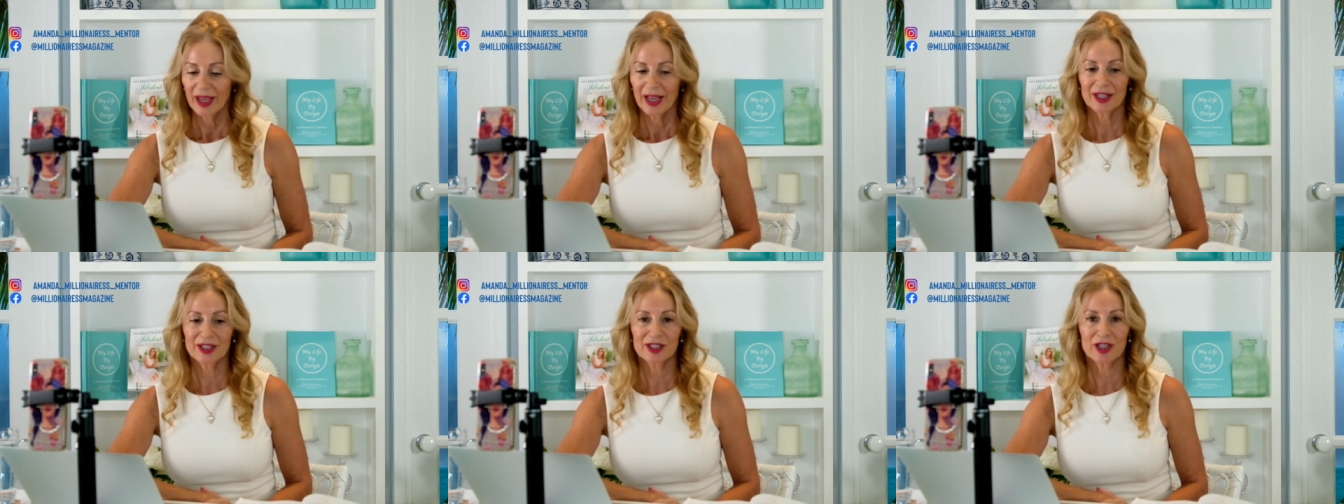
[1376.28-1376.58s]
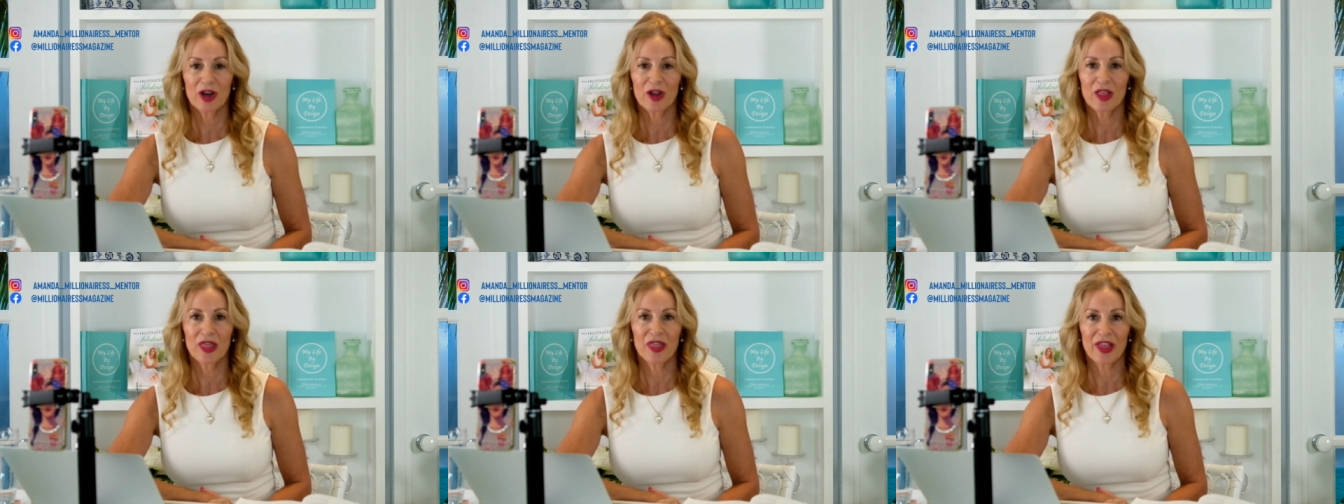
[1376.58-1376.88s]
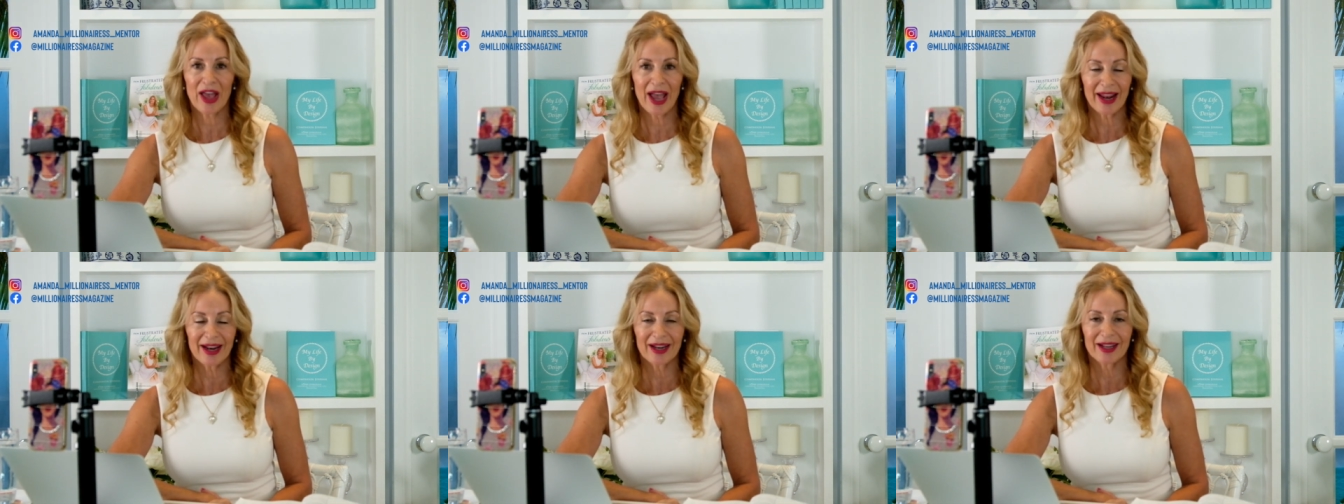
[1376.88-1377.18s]
And so
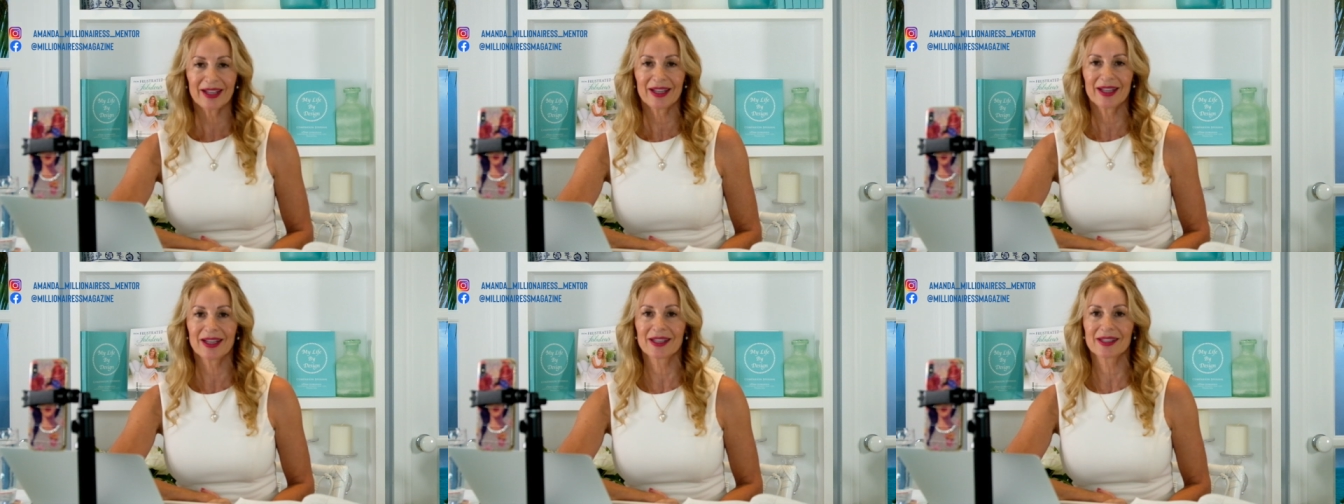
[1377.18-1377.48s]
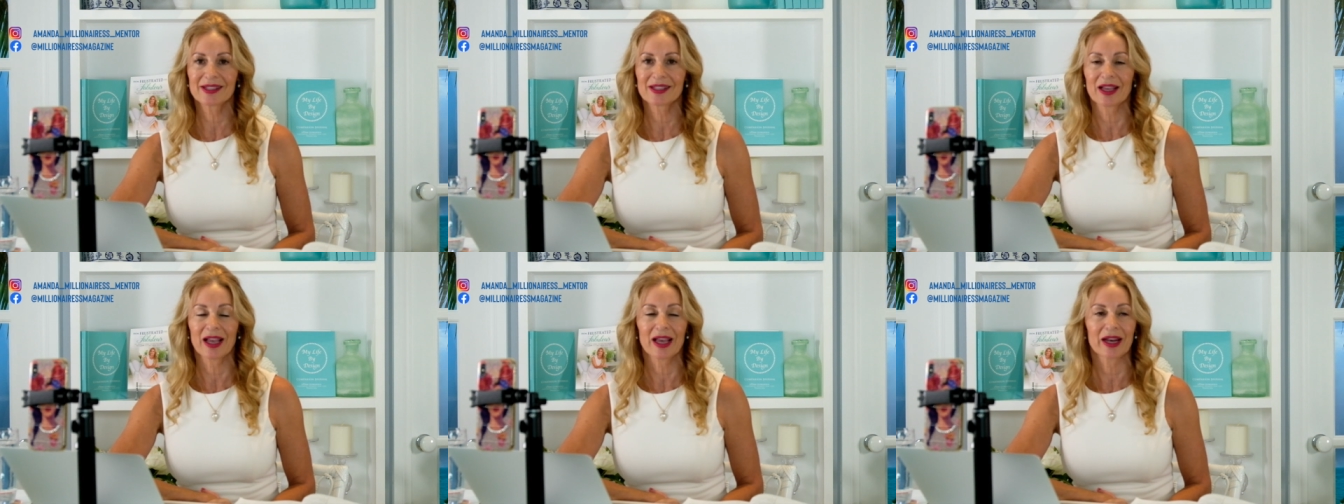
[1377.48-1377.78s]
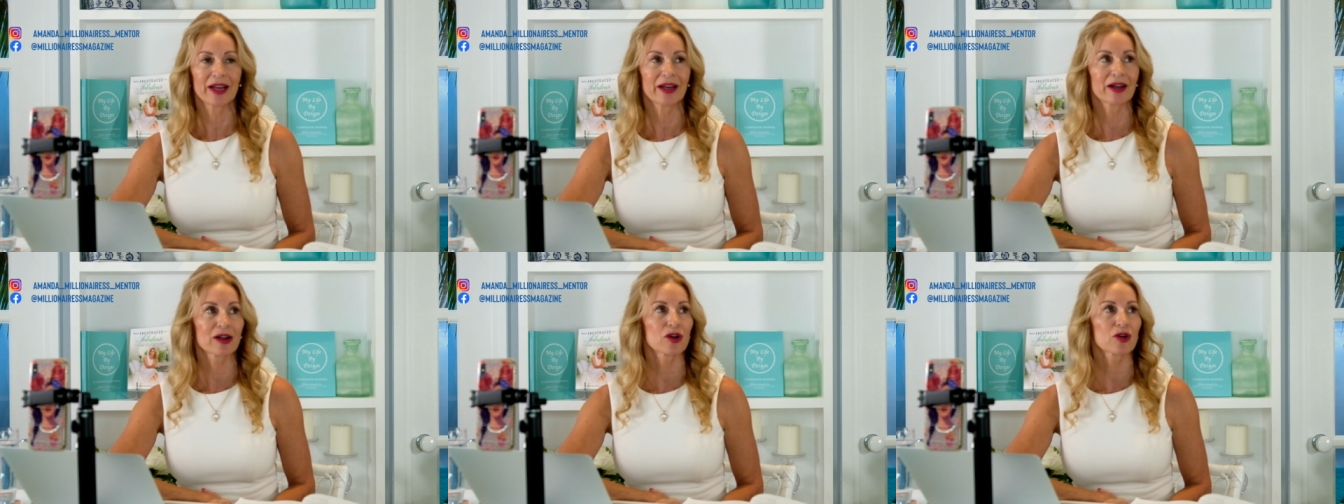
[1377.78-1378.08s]
that is
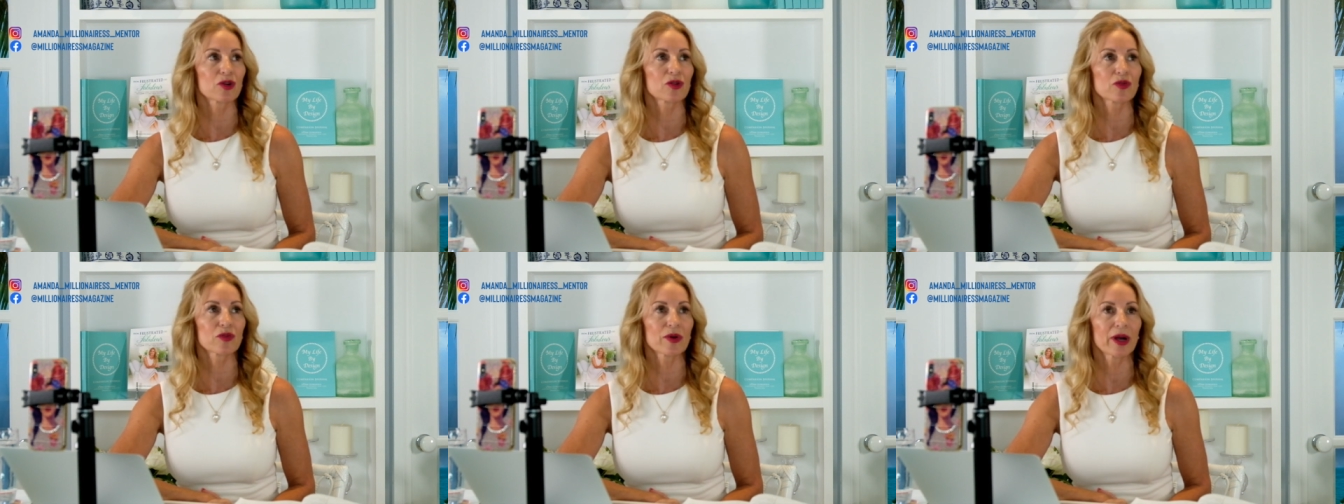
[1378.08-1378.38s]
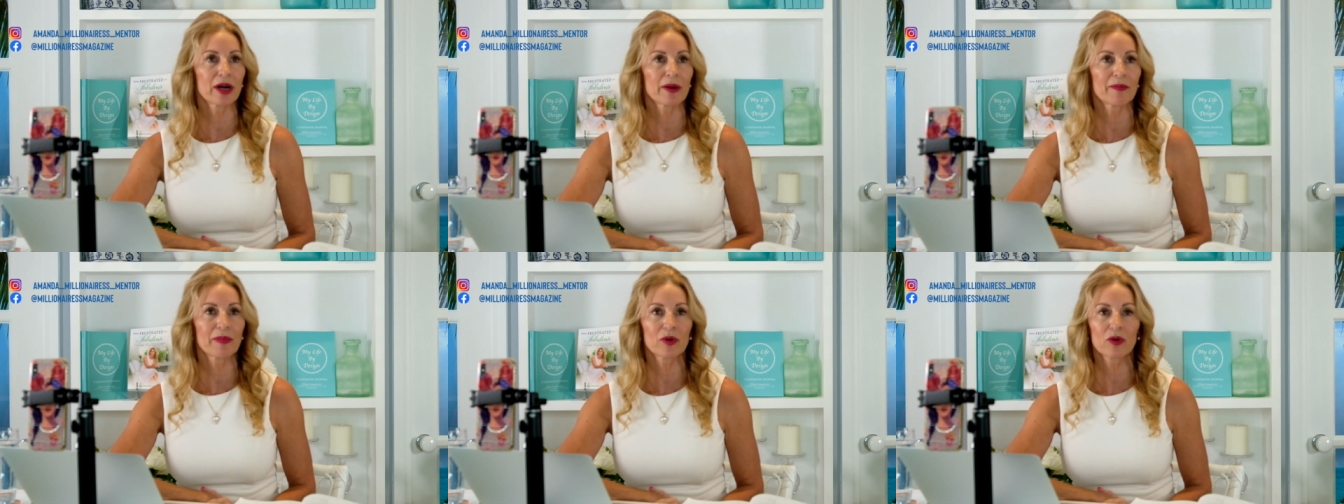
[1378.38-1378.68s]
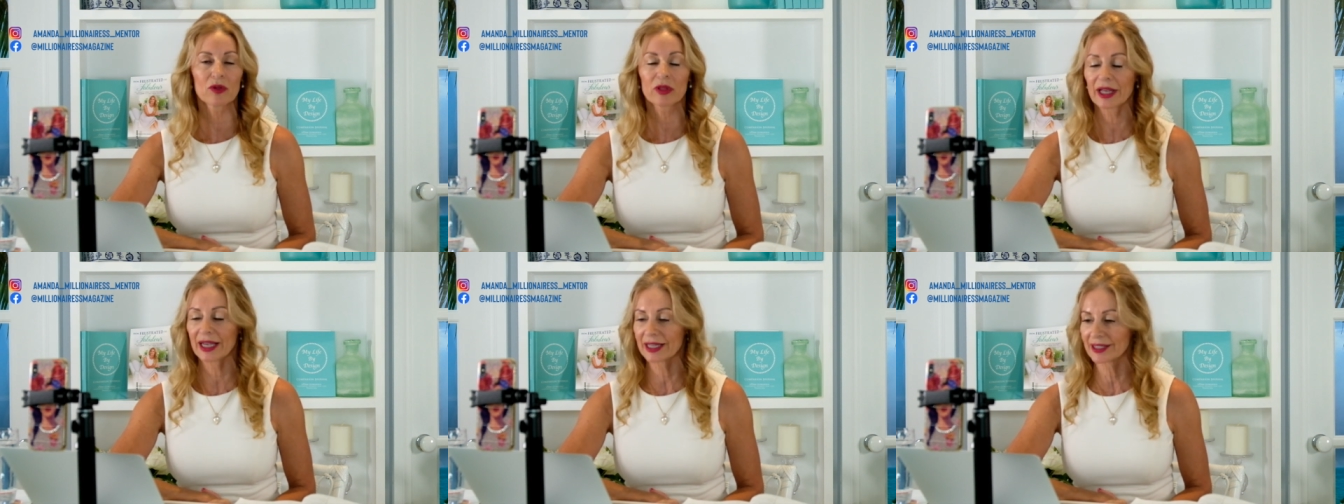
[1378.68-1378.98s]
an
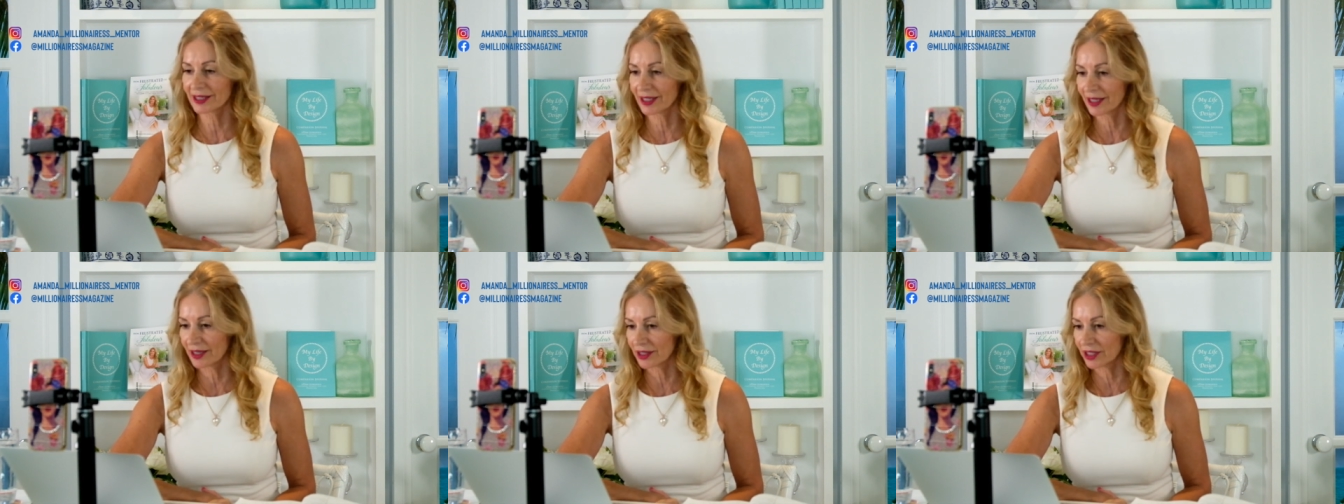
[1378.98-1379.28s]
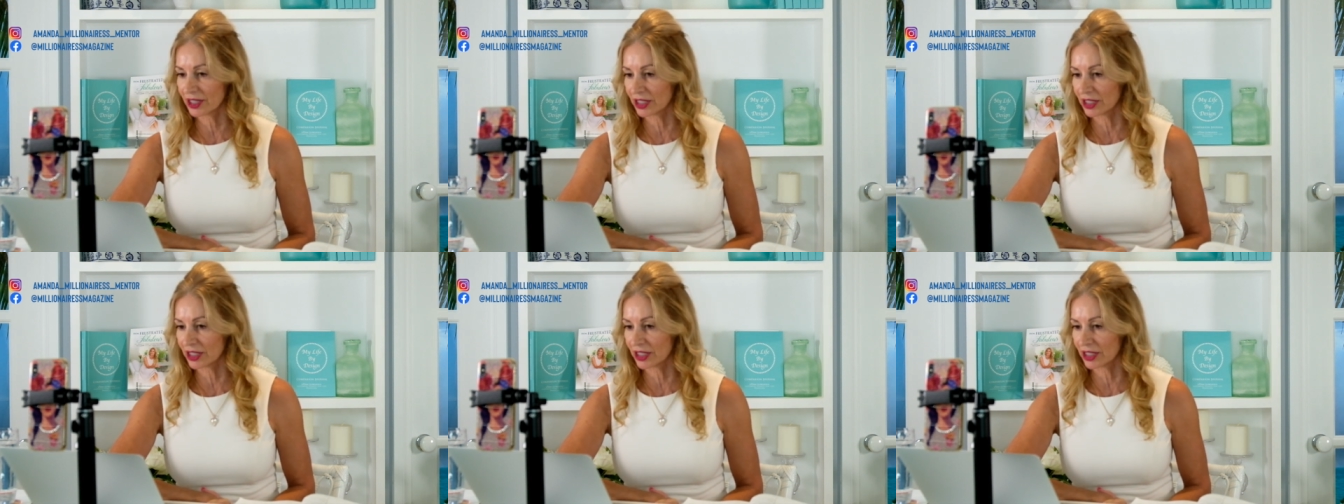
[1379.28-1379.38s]
incredible lesson